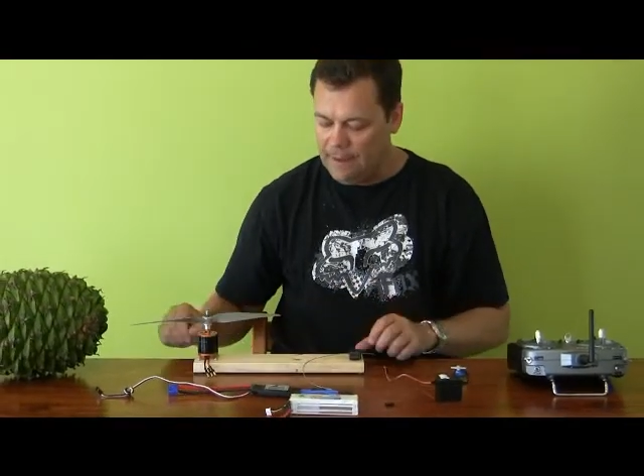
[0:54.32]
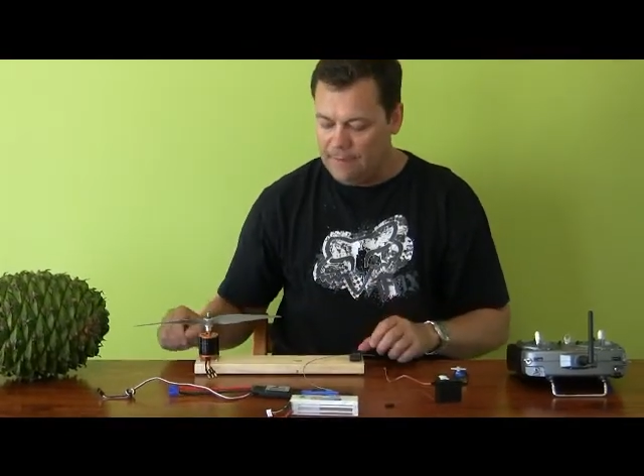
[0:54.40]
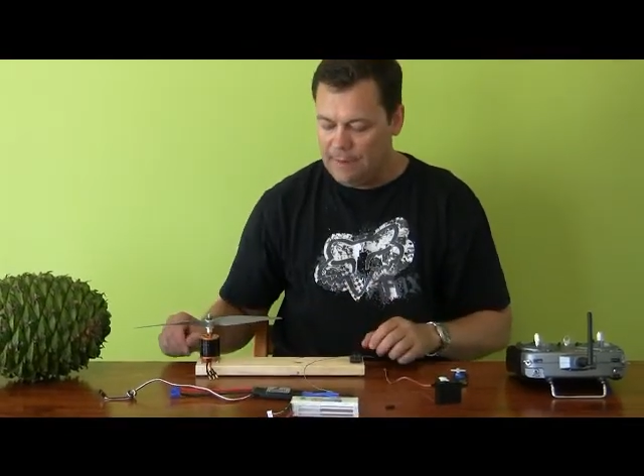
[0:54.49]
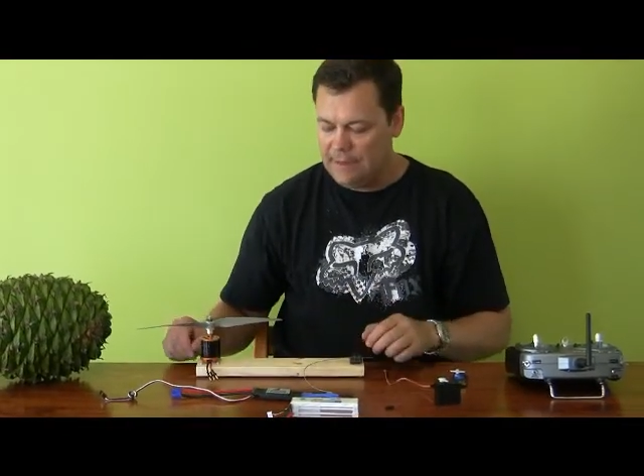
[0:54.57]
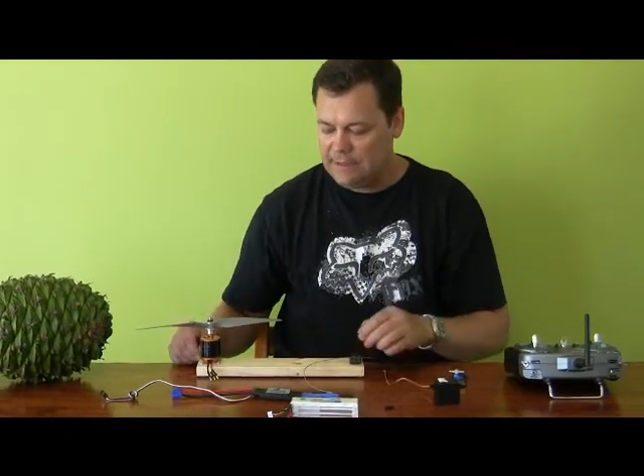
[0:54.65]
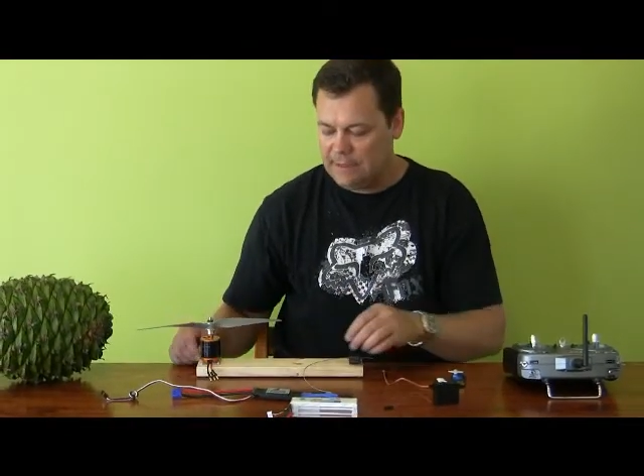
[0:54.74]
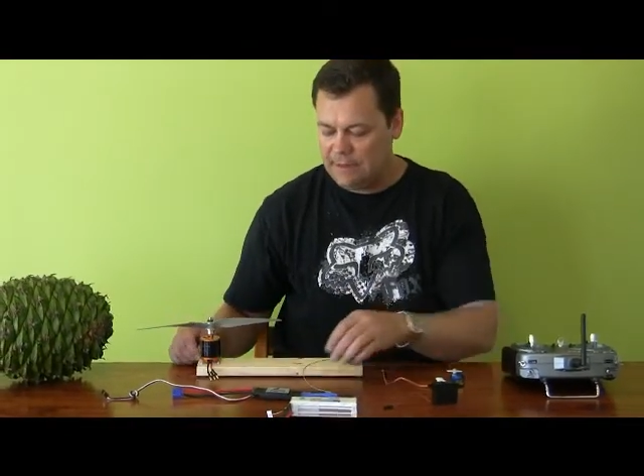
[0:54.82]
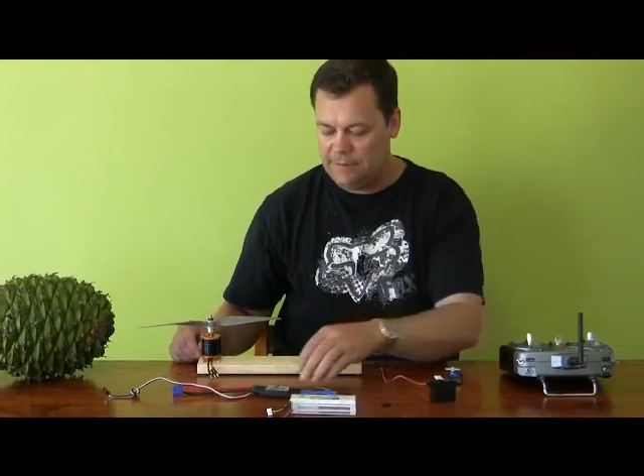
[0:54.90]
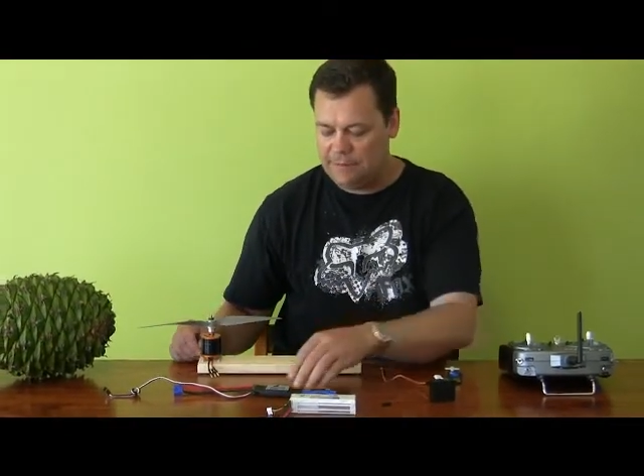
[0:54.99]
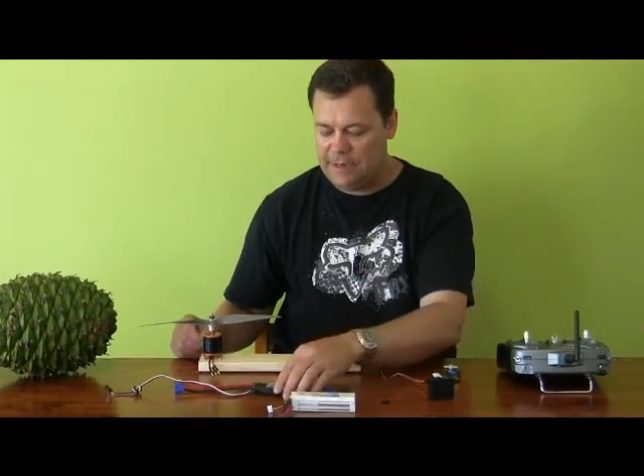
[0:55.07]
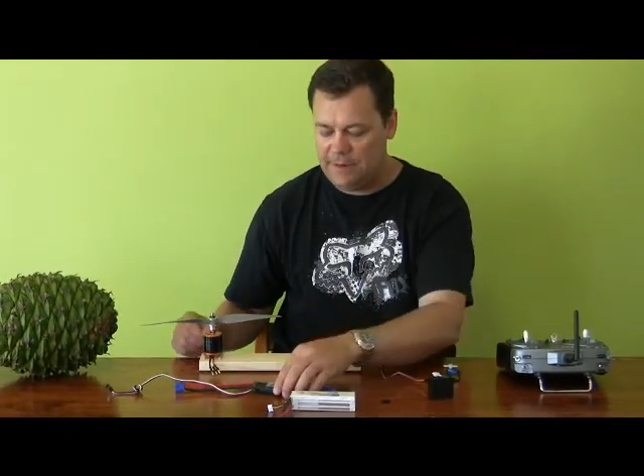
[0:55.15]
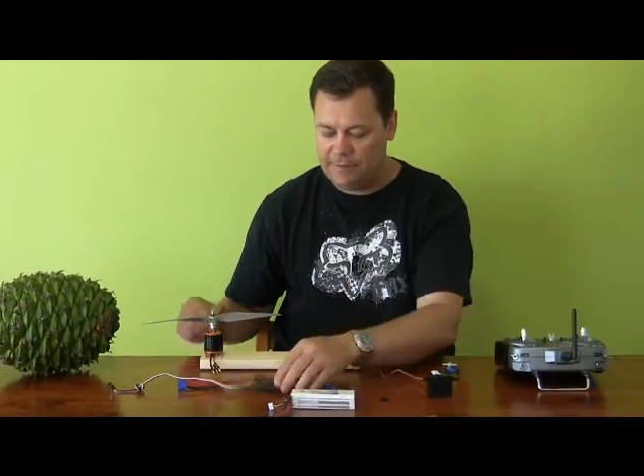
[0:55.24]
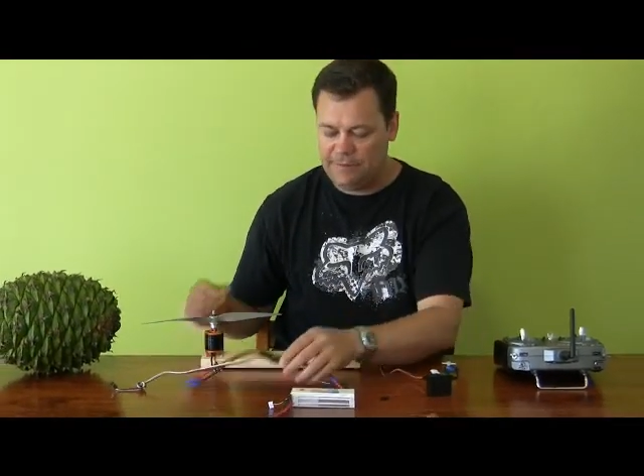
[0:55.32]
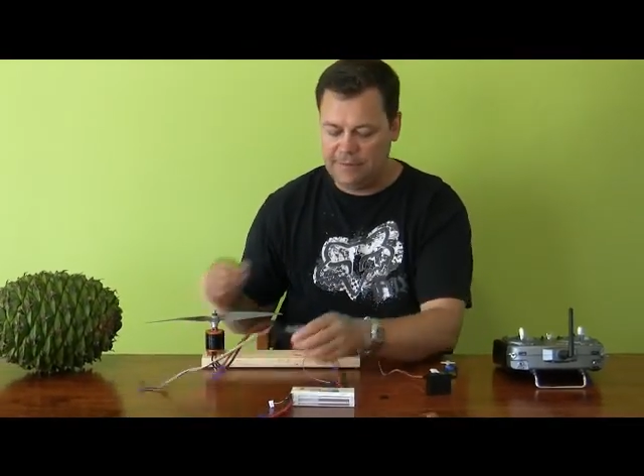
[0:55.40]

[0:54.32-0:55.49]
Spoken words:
Basically we'll start with